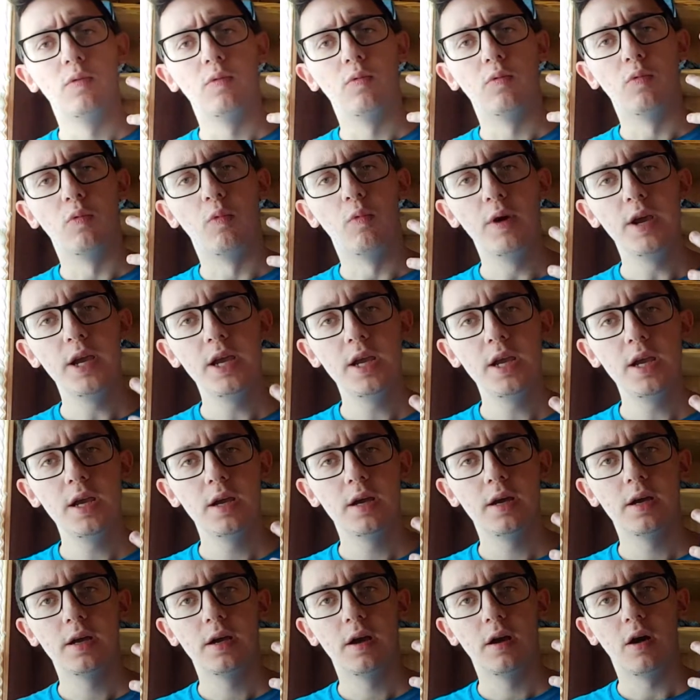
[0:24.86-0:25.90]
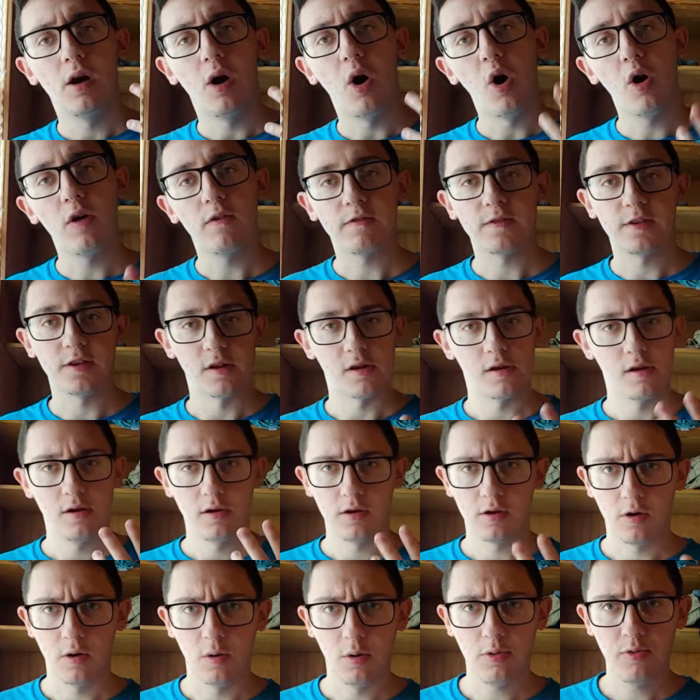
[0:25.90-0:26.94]
We often
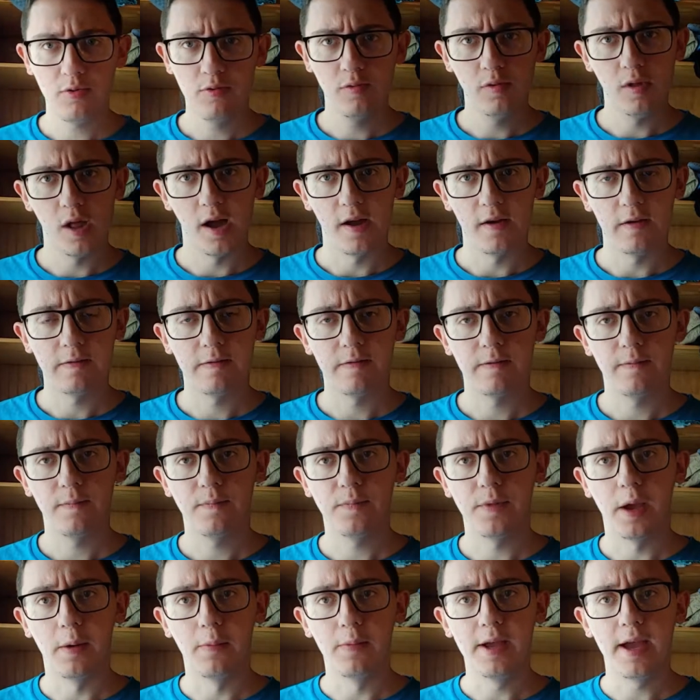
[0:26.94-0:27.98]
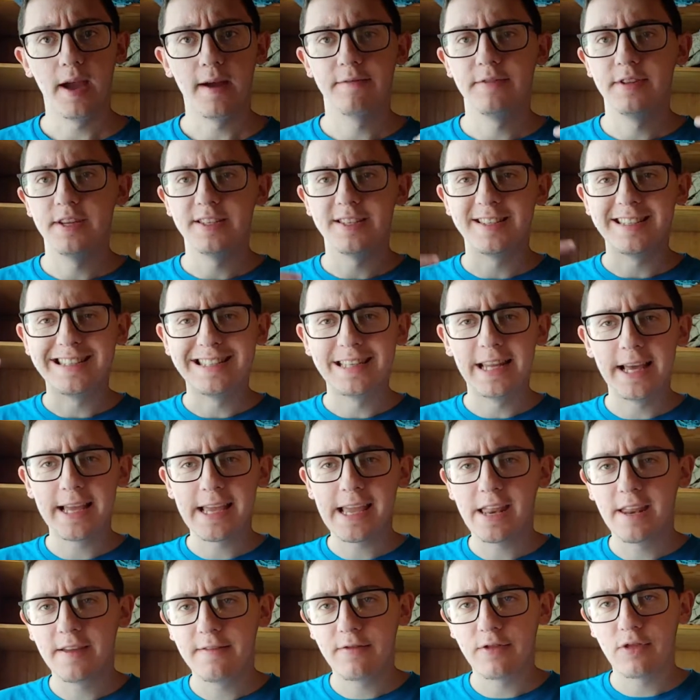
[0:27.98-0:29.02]
go through life and we have these
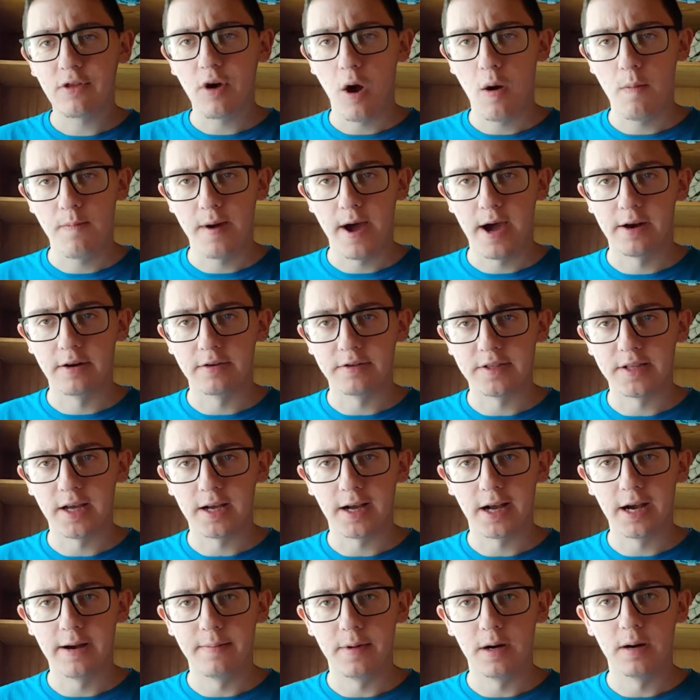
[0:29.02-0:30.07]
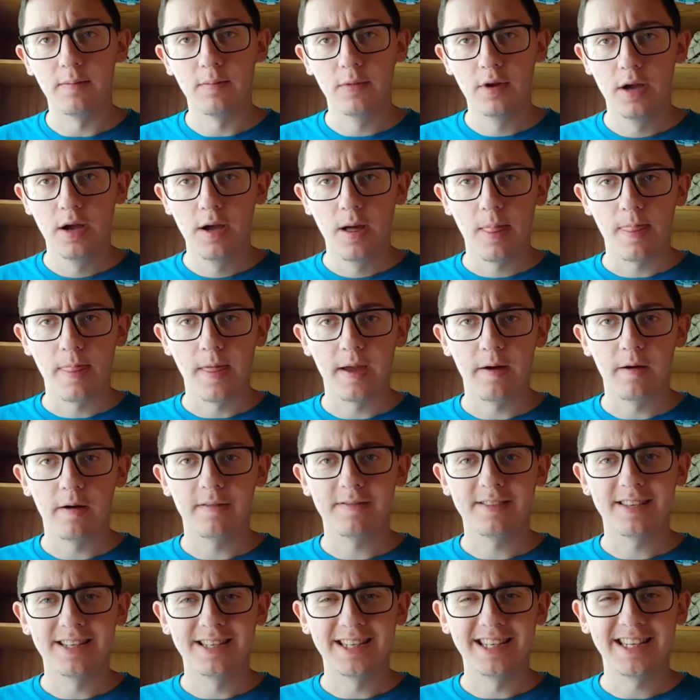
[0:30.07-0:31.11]
negative thought patterns that come up. They
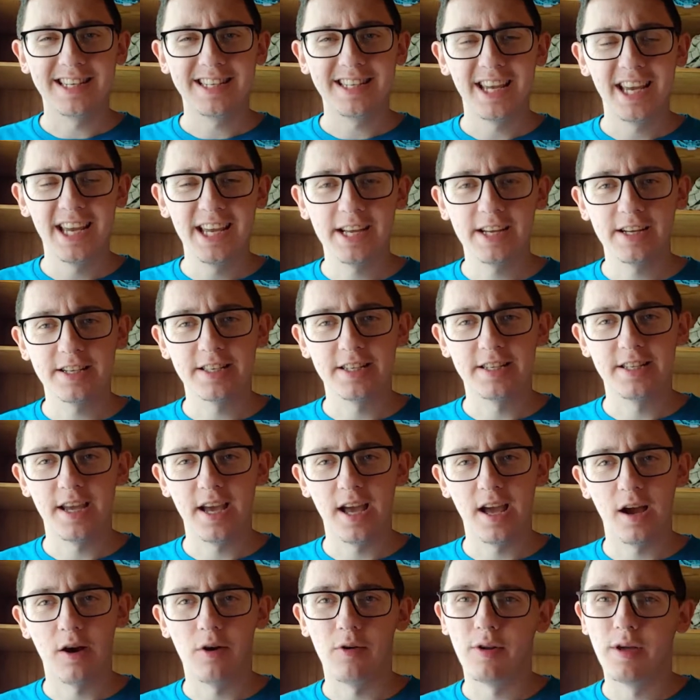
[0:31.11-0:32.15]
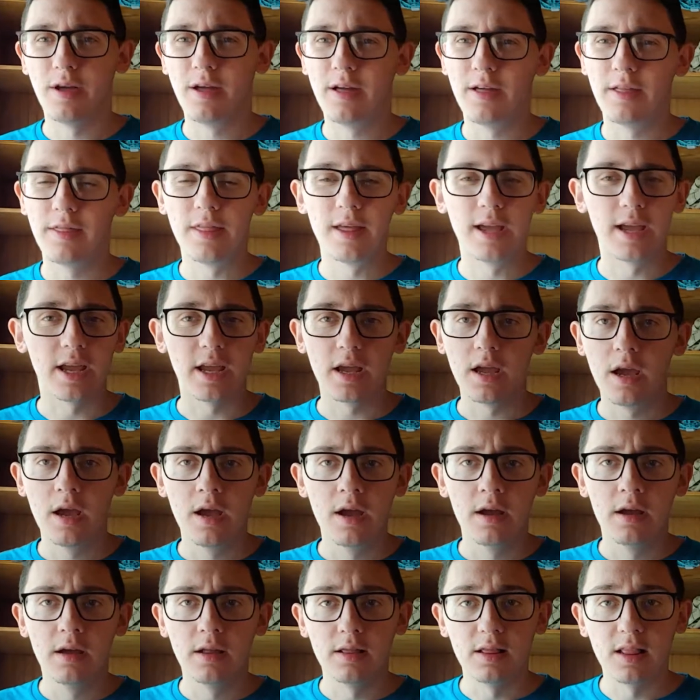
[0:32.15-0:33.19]
often take us down. They
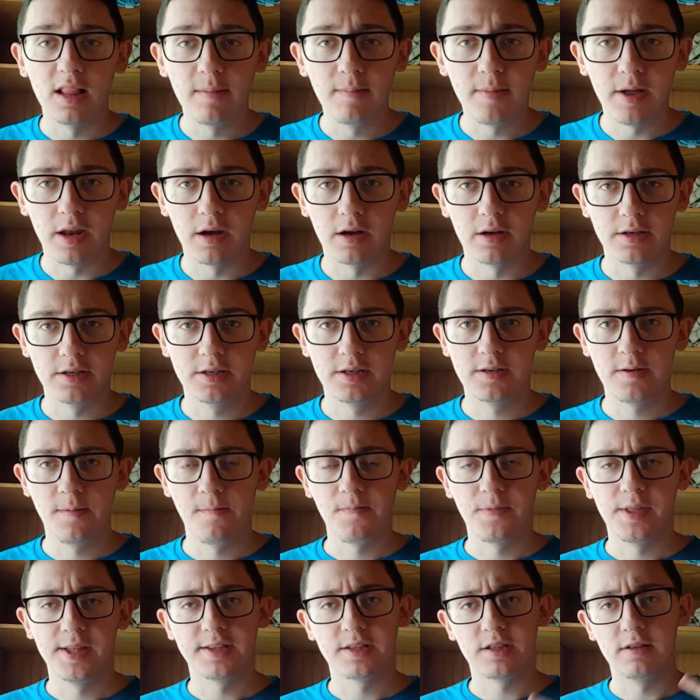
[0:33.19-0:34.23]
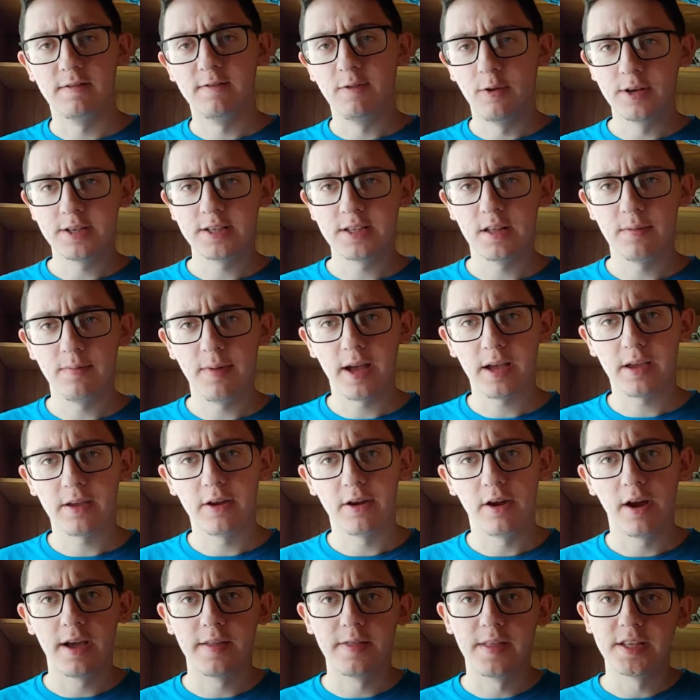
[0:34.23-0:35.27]
limit us. It's the voice in the back of
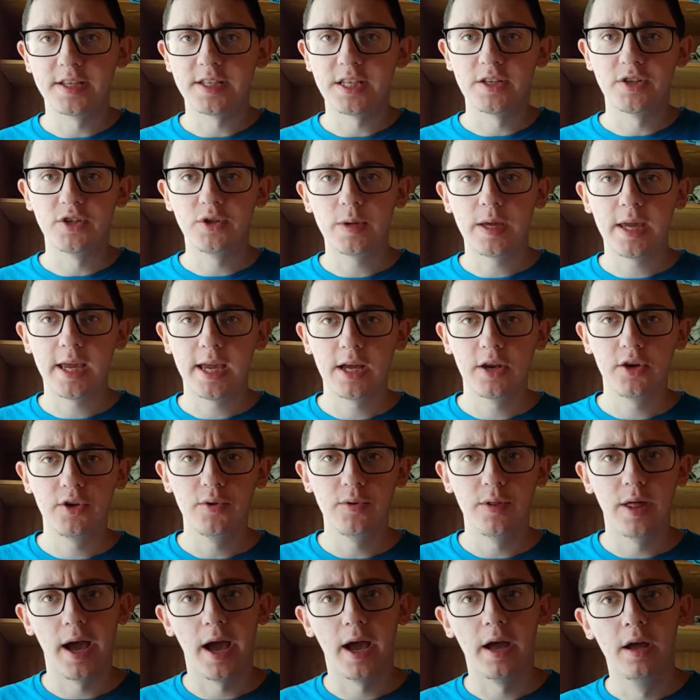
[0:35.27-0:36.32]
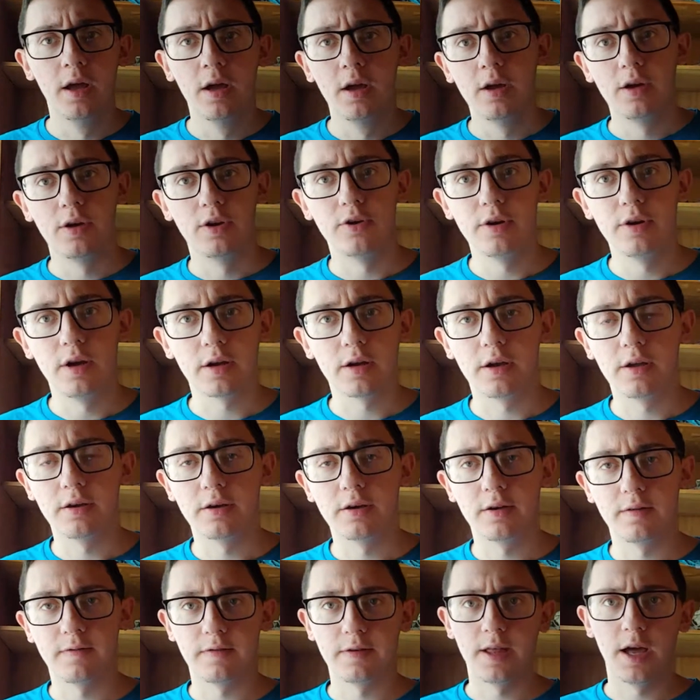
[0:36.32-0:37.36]
your head that says, you can't do that. You're not good
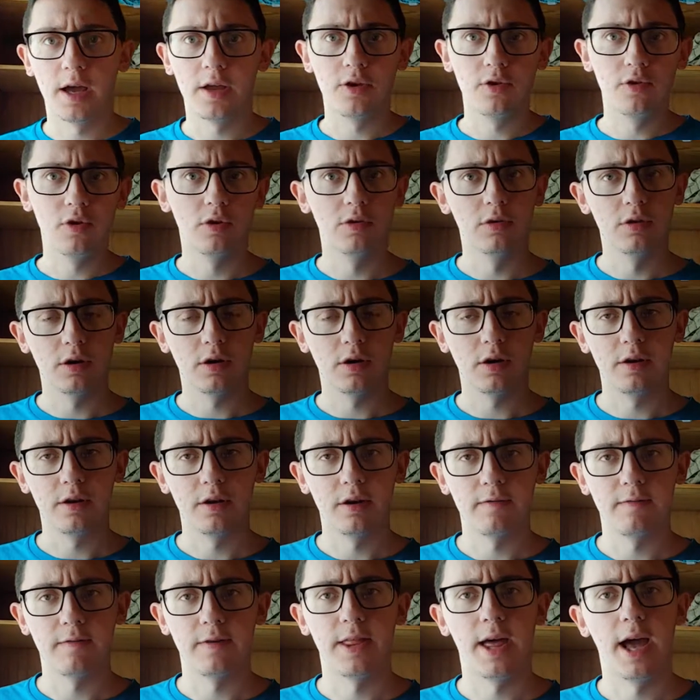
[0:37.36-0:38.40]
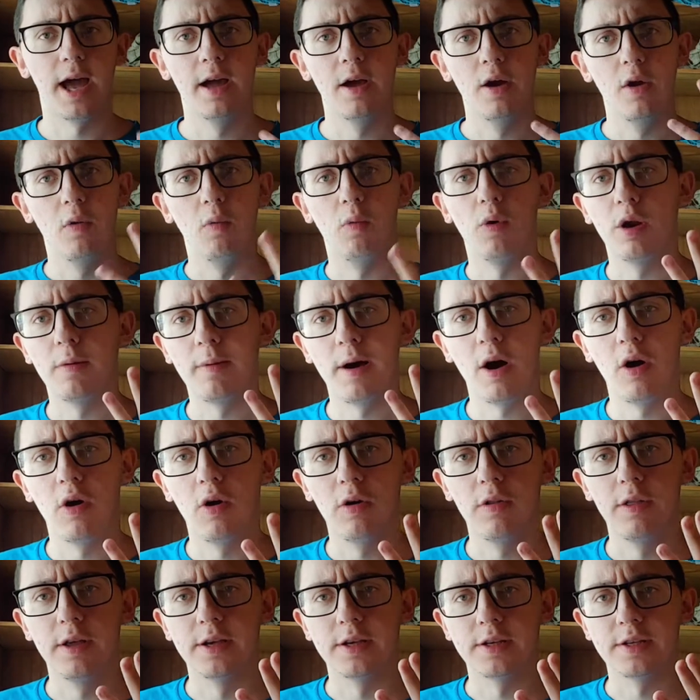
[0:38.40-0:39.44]
enough for that. You don't look good enough for that. What about
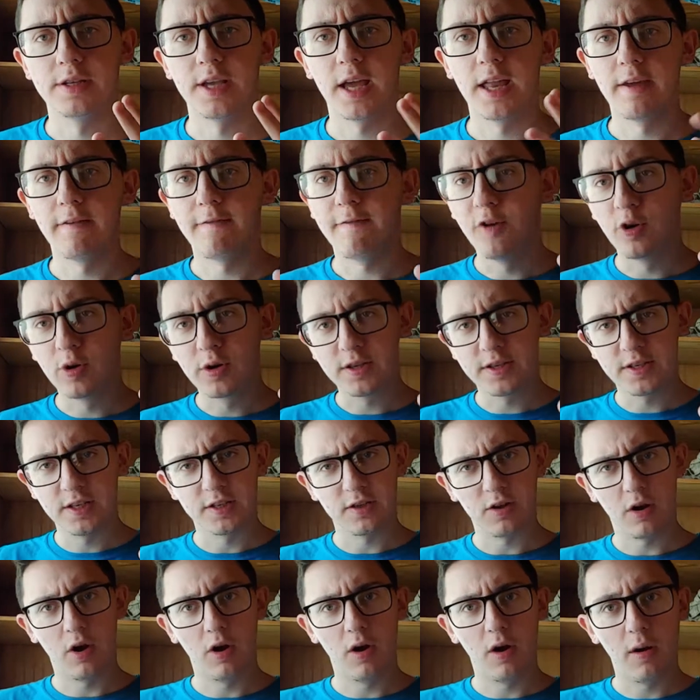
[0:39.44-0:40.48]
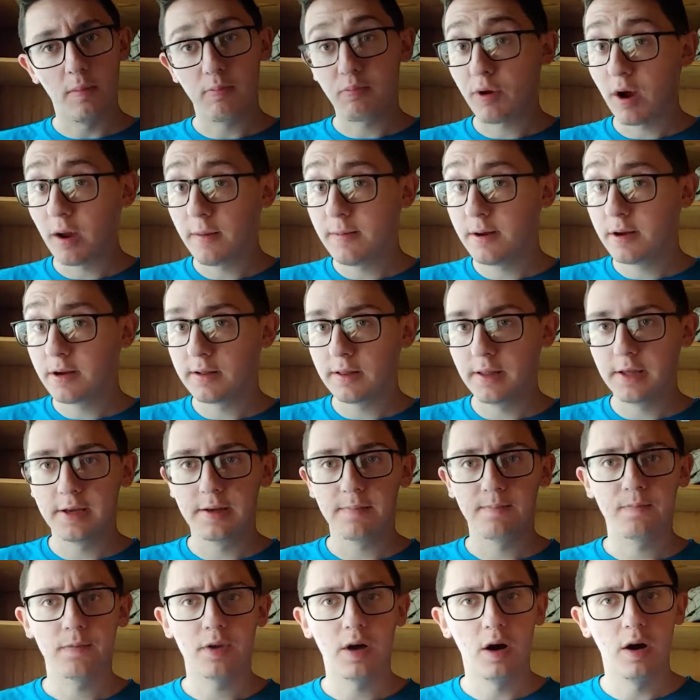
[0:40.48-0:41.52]
all this? And it focuses
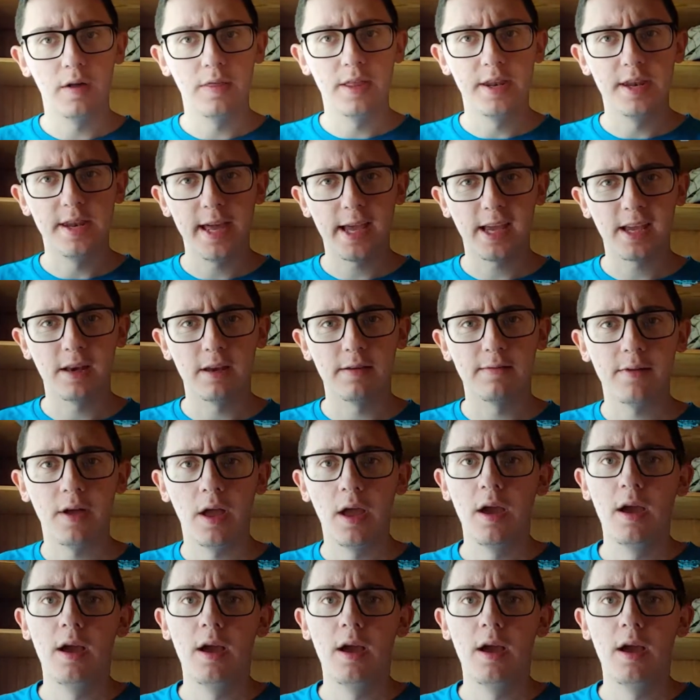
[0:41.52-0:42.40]
primarily on the negative.